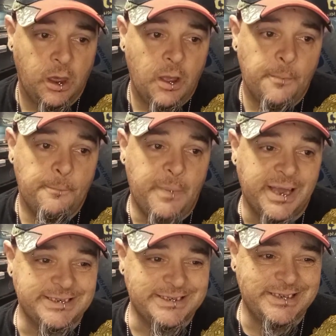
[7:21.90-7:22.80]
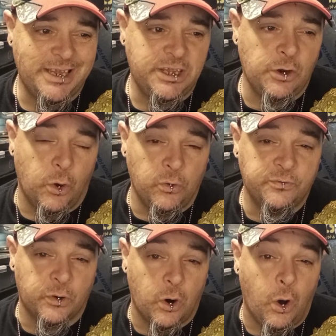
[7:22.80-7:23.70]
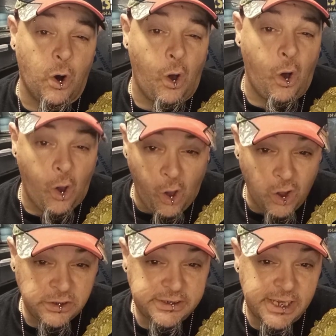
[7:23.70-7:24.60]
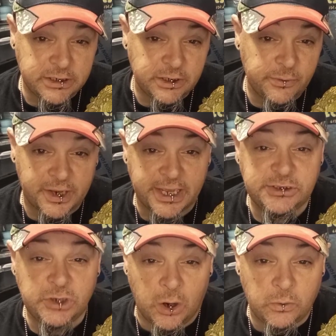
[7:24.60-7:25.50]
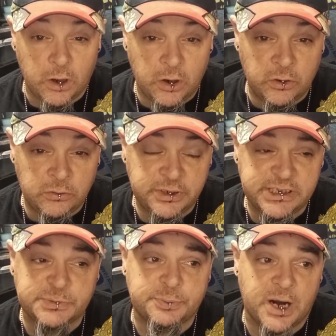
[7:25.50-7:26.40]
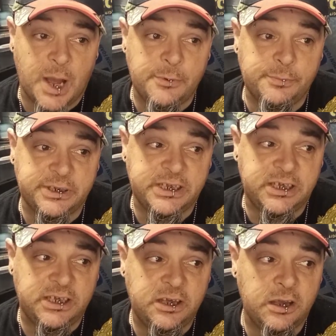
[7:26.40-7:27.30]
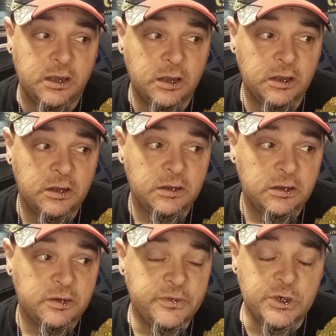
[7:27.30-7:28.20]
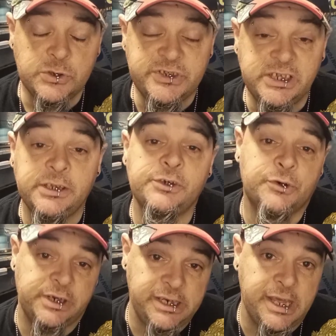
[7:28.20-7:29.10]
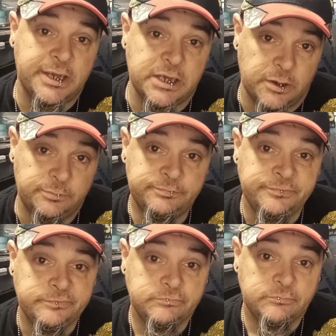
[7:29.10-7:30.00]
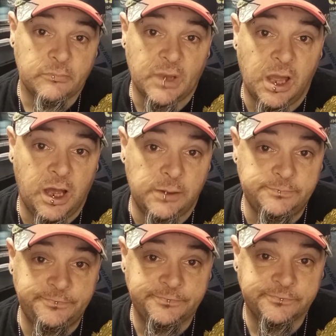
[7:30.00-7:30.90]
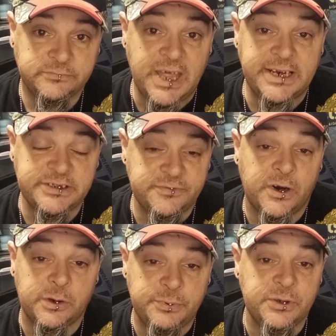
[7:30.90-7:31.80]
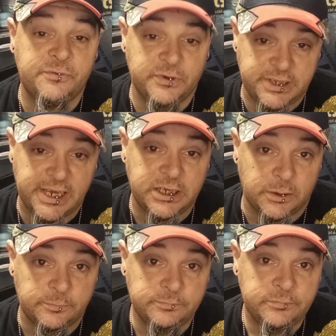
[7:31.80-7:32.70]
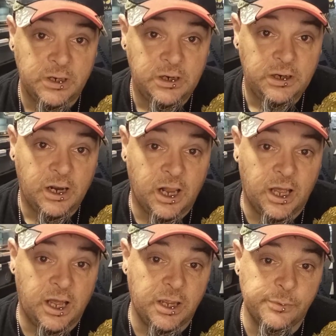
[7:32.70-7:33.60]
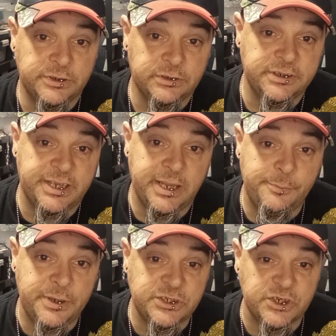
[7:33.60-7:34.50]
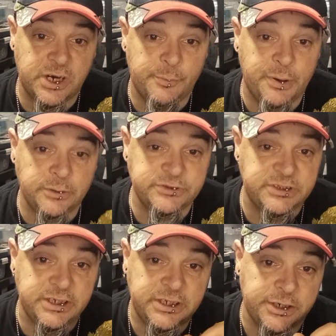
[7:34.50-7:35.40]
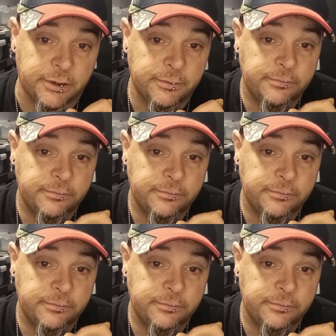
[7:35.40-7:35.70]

My second overall gecko that I don't own is probably the New Zealand green gecko. That is a very beautiful gecko. I will get a picture and post it here.